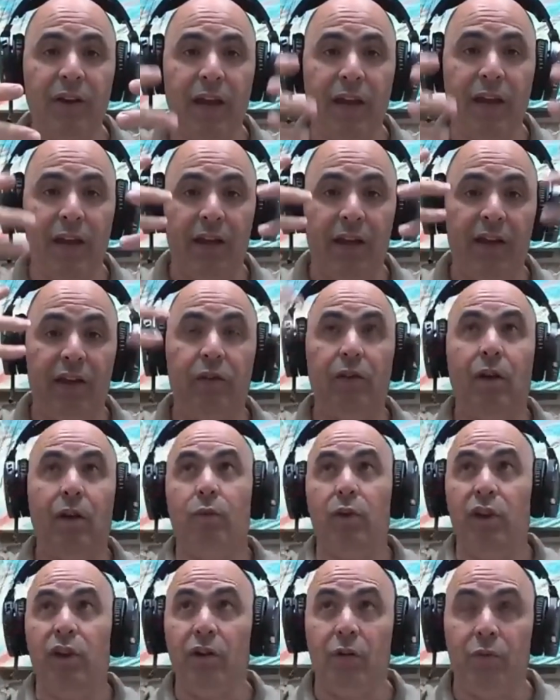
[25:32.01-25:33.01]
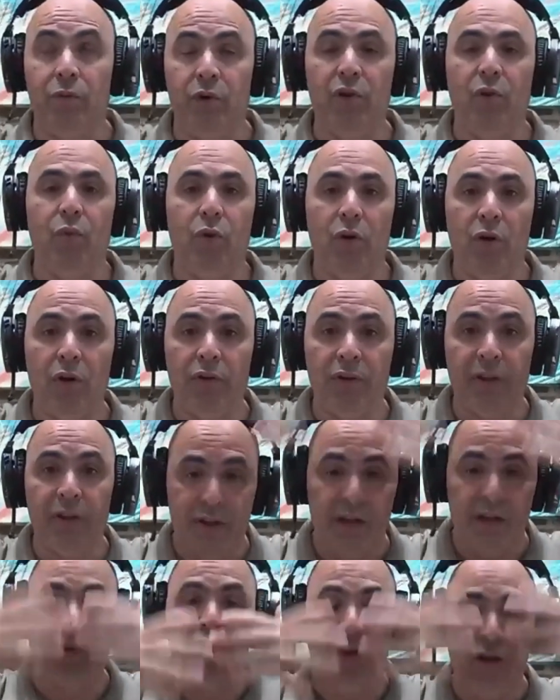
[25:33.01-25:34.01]
in our real world
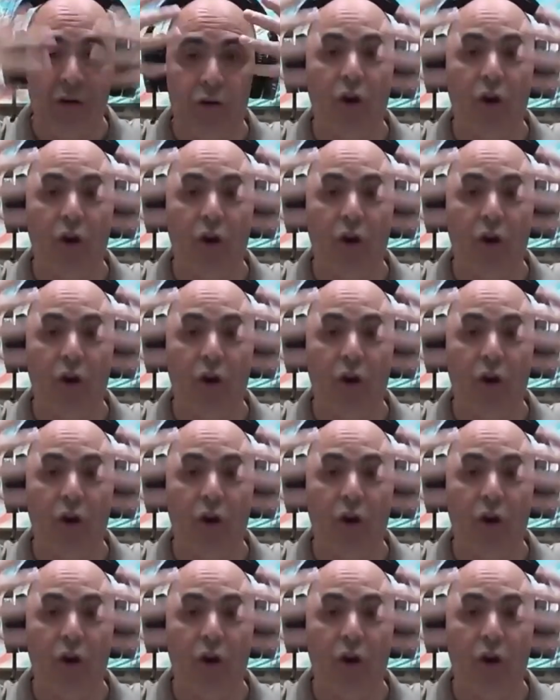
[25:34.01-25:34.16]
and then